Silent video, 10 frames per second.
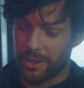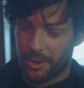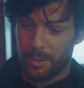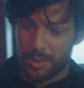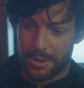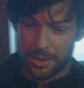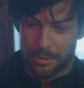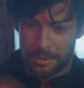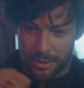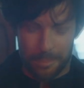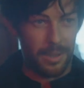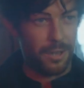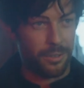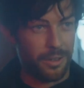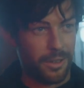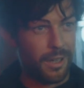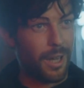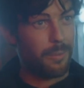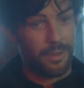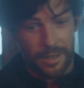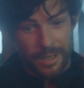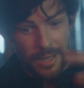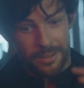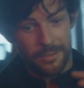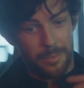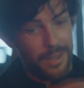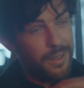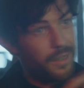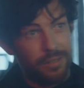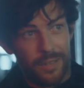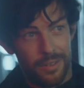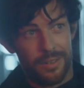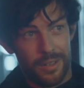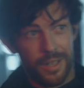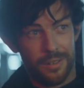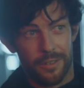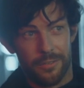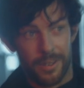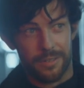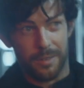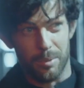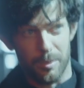a cube undergoes submatrix collapse, the collective immediately severs its link to the afflicted